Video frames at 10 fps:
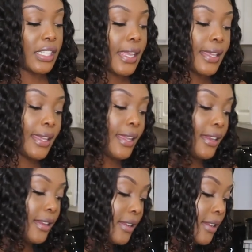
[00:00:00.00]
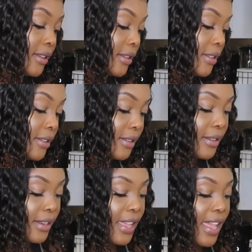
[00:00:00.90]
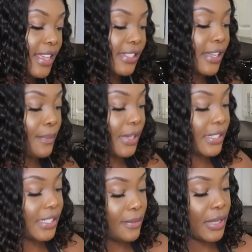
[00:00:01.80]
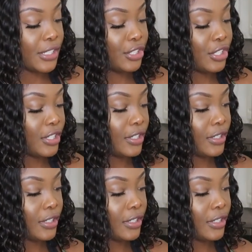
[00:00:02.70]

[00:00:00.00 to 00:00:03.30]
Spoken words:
take it and dump it into the mixture.